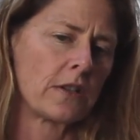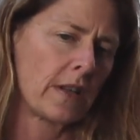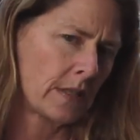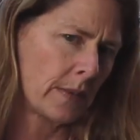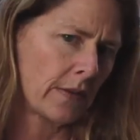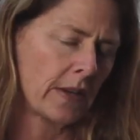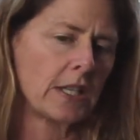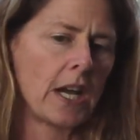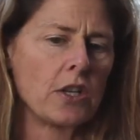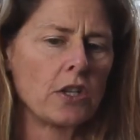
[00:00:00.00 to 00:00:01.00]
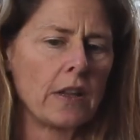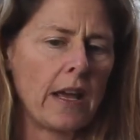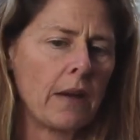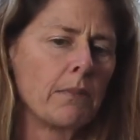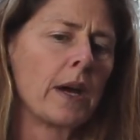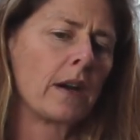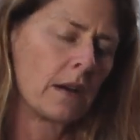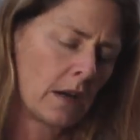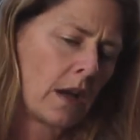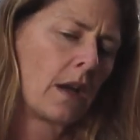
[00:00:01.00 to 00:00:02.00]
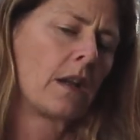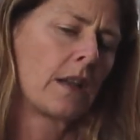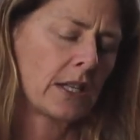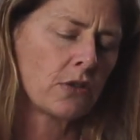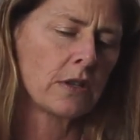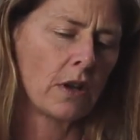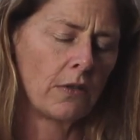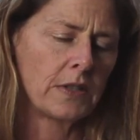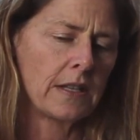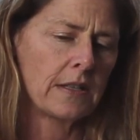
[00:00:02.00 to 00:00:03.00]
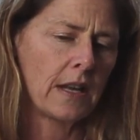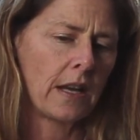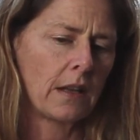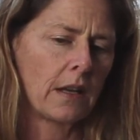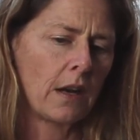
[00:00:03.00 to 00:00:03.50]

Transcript: So, there's a bit of a tension there, but that's resolved in seeing that